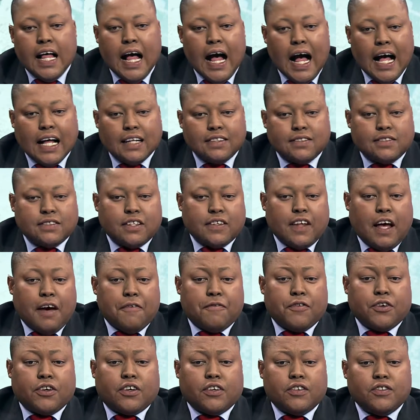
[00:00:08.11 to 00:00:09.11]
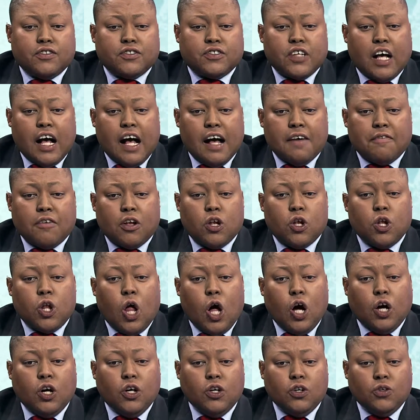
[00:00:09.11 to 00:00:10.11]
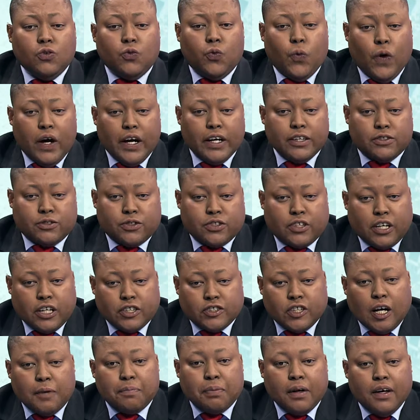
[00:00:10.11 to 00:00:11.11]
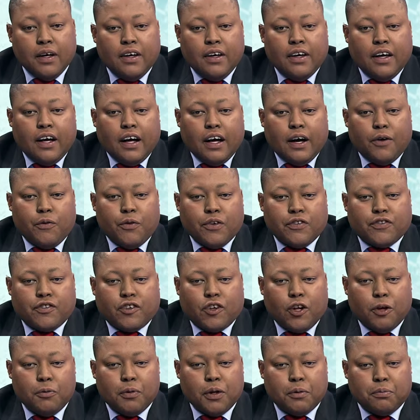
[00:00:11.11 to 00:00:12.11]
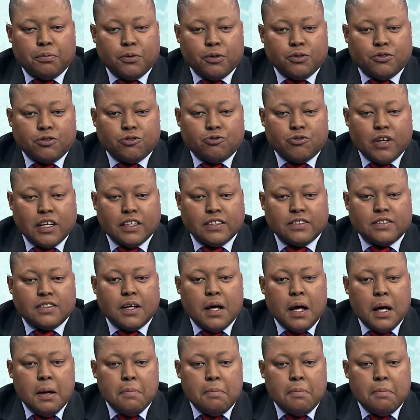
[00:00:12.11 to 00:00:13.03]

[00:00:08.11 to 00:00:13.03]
And South Africans have a long way to catch up with global beauty trends.